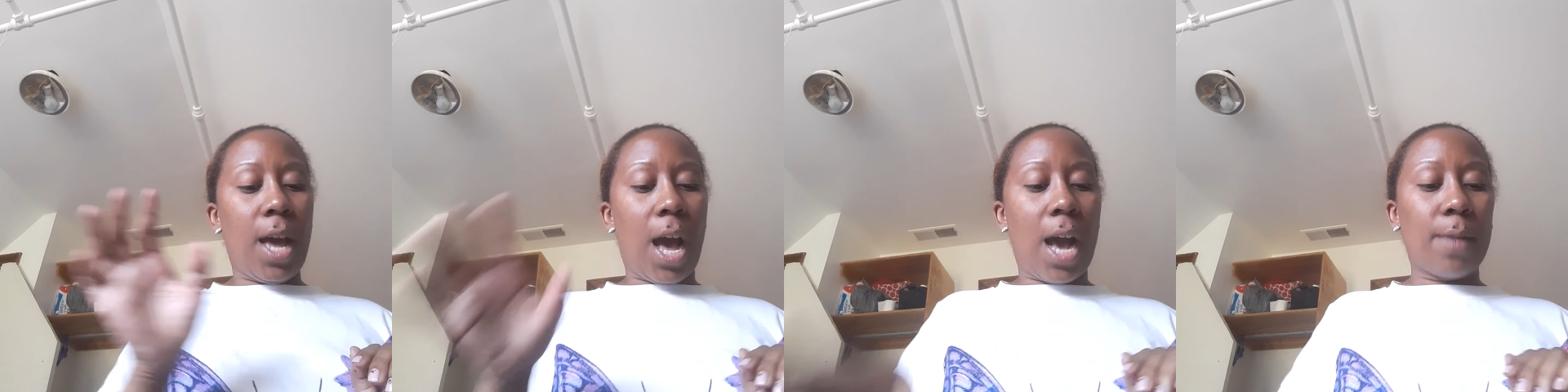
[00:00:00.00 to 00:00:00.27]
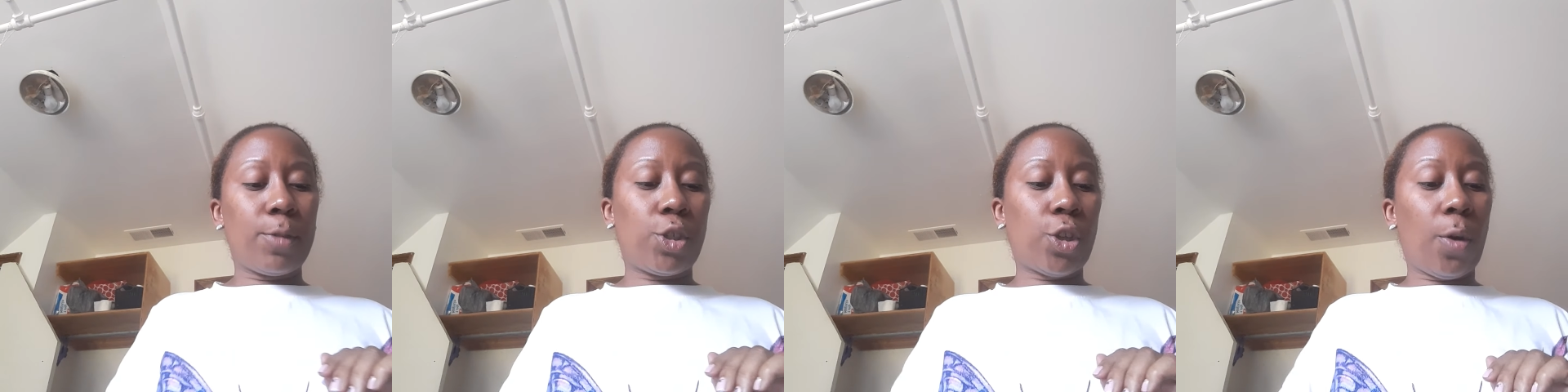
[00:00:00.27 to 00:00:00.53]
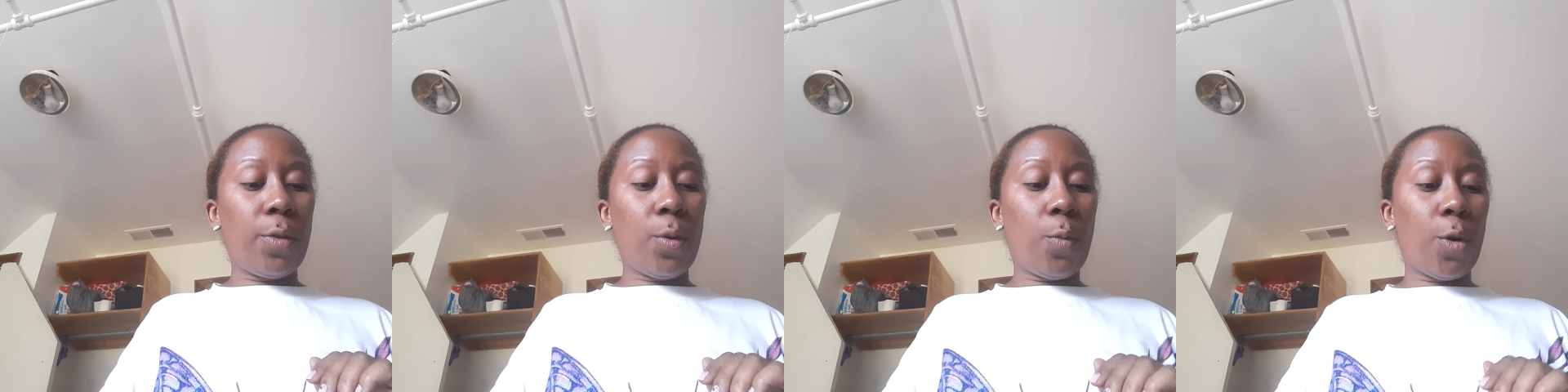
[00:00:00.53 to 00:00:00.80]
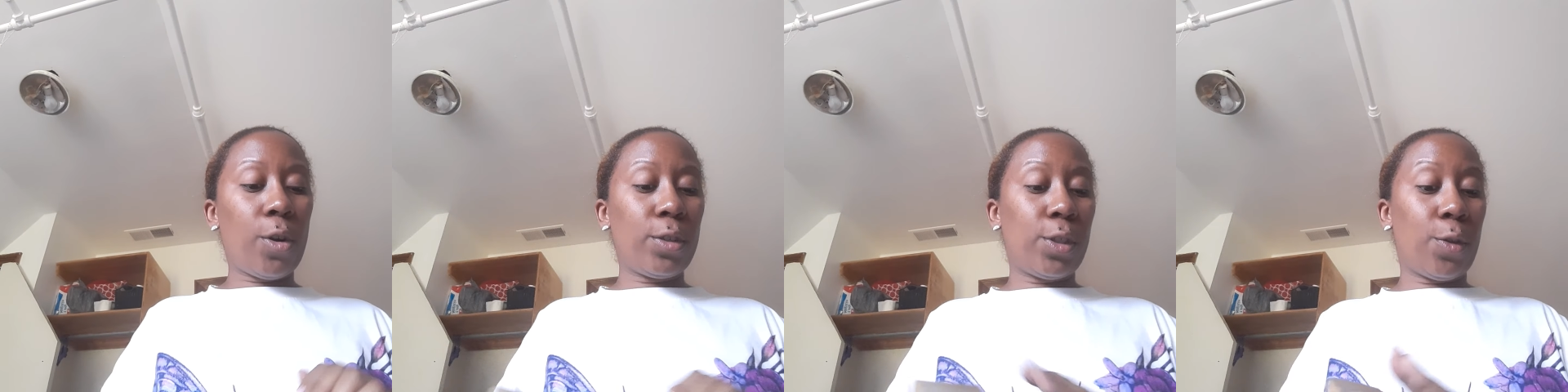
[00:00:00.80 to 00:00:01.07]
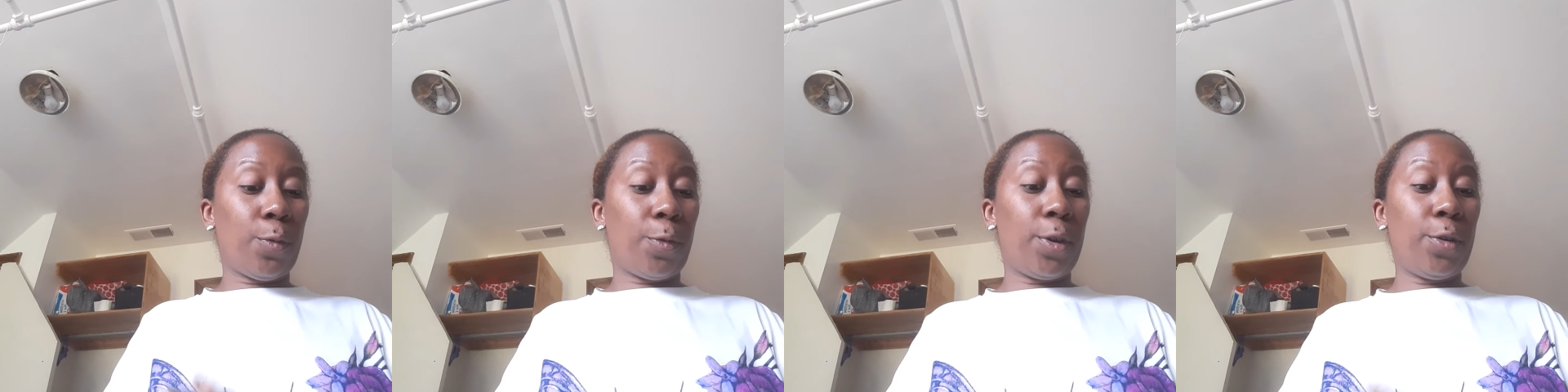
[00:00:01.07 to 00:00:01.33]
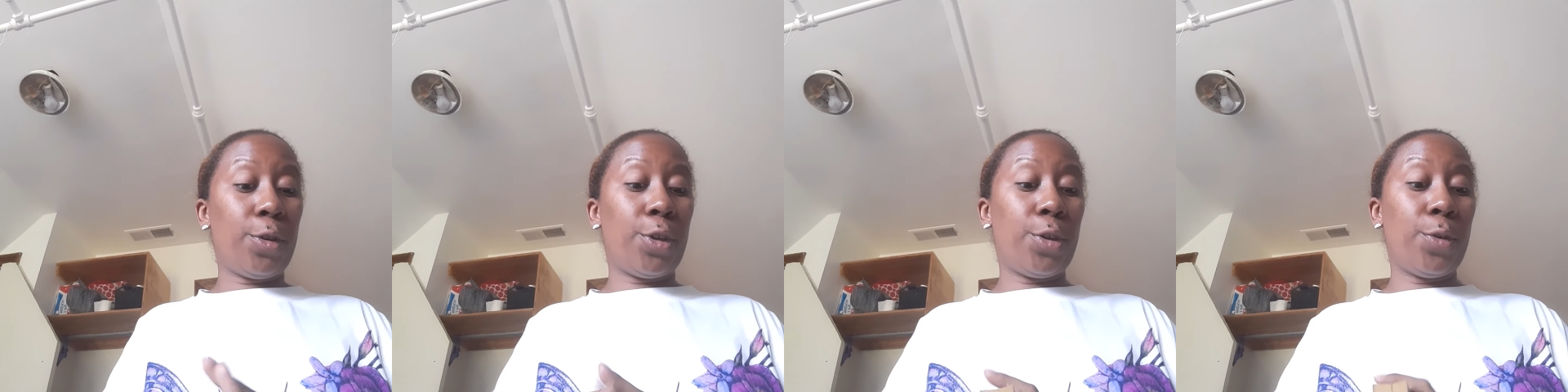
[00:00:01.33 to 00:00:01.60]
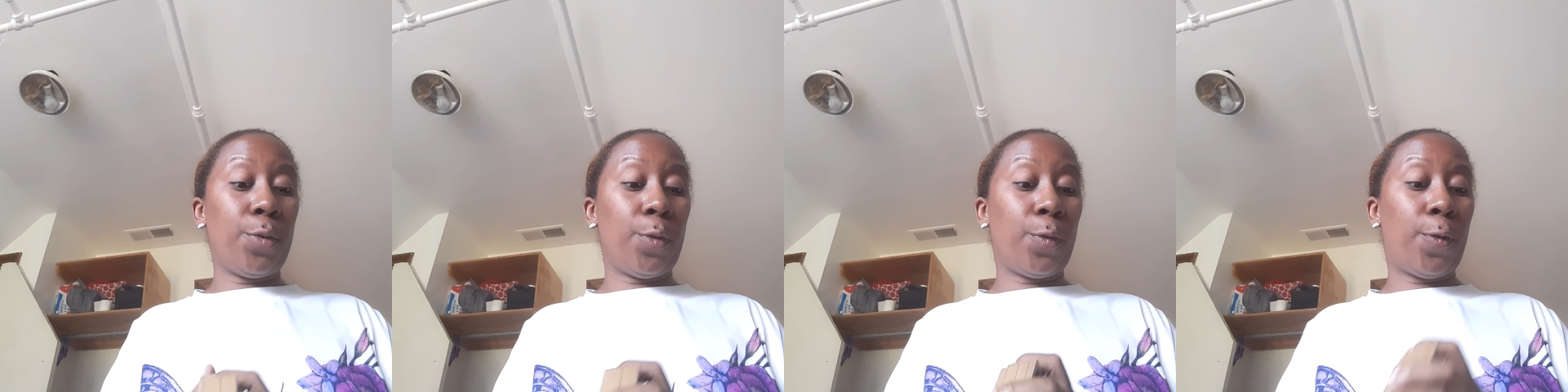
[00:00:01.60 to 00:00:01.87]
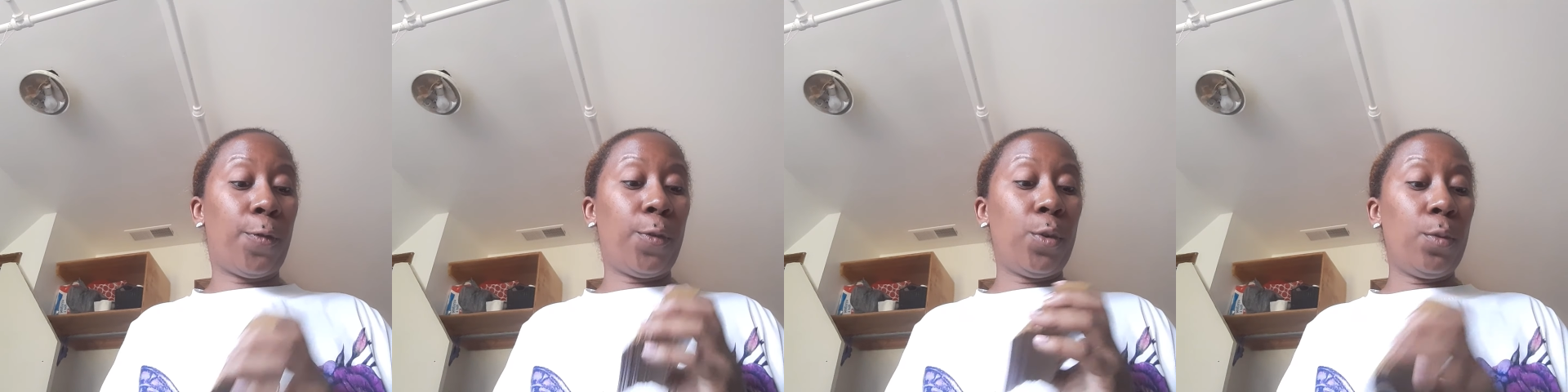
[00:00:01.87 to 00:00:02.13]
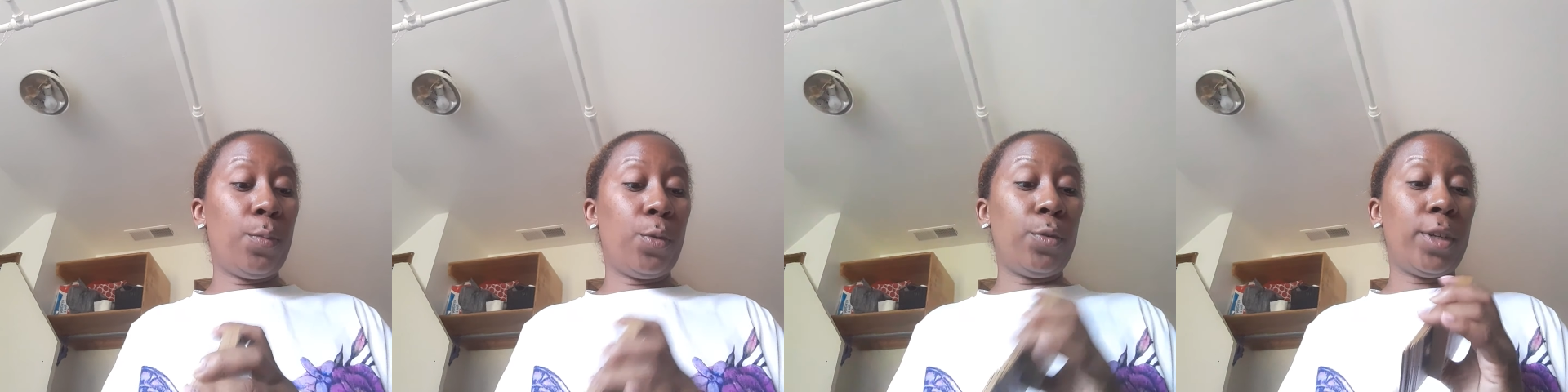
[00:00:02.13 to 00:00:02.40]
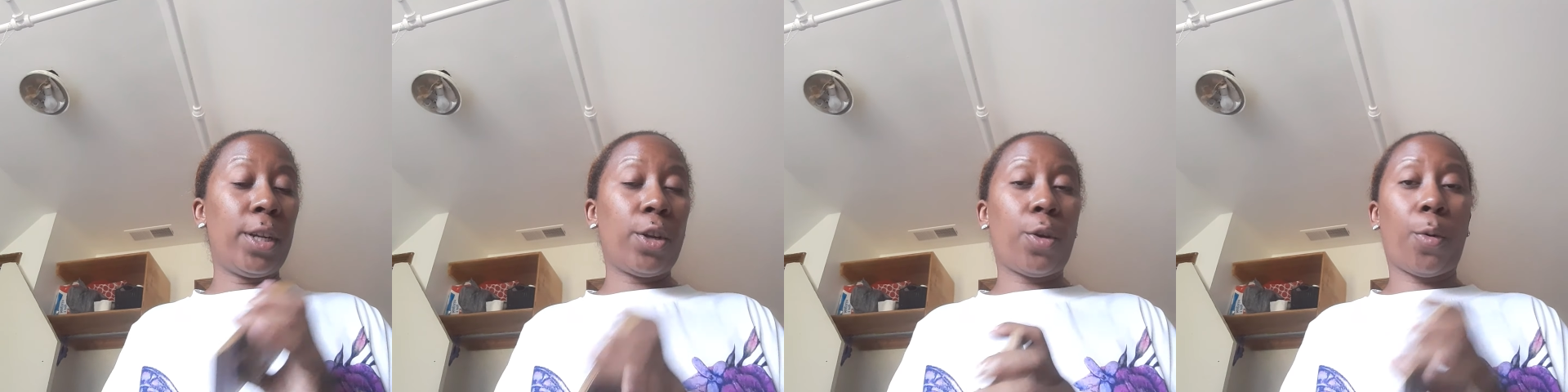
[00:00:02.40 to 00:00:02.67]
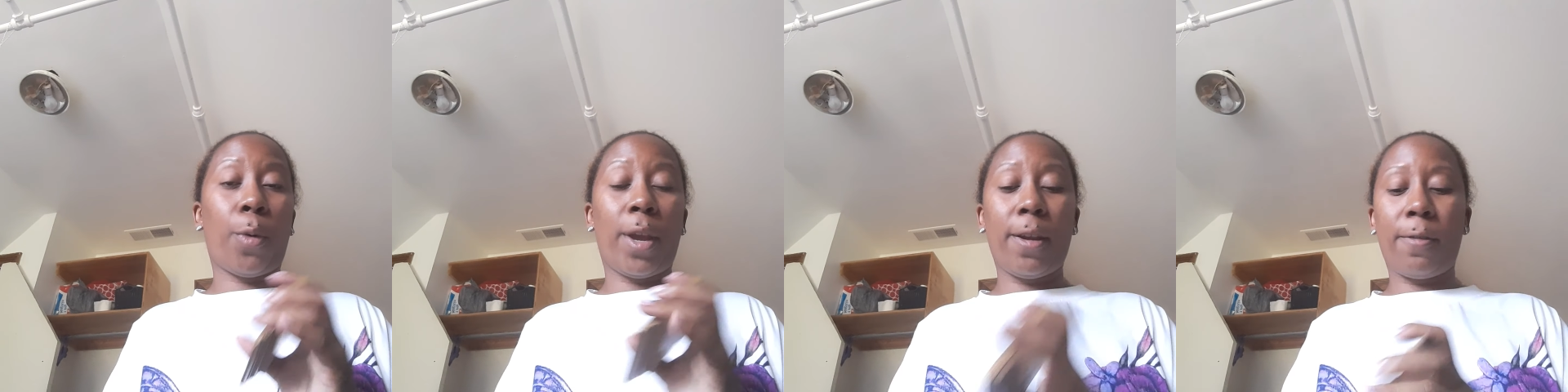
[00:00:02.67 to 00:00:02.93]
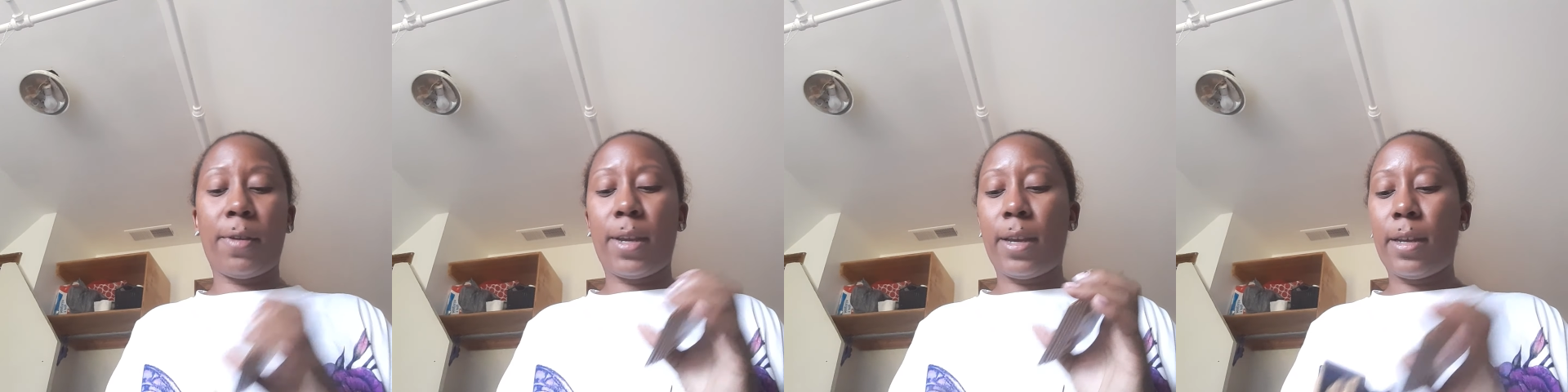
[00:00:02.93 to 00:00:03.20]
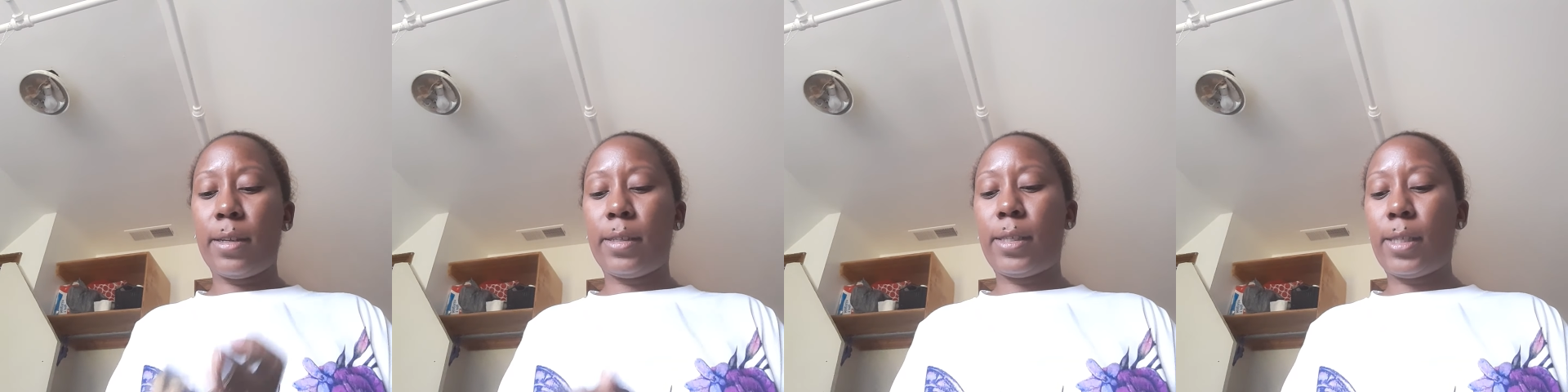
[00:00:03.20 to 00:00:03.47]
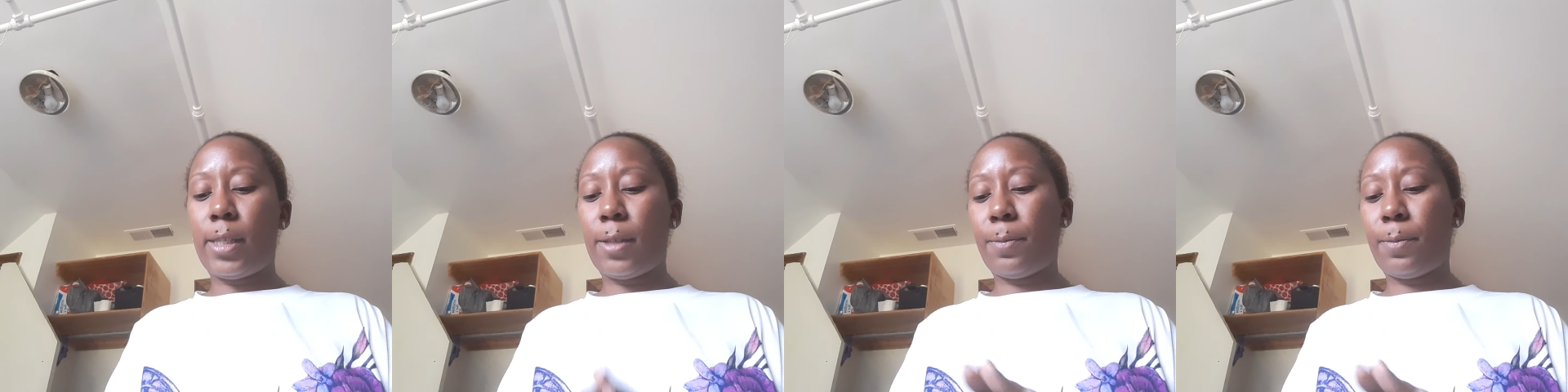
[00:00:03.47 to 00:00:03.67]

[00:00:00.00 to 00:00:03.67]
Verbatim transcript: um, Show the World the Real You, Full Moon in Aquarius.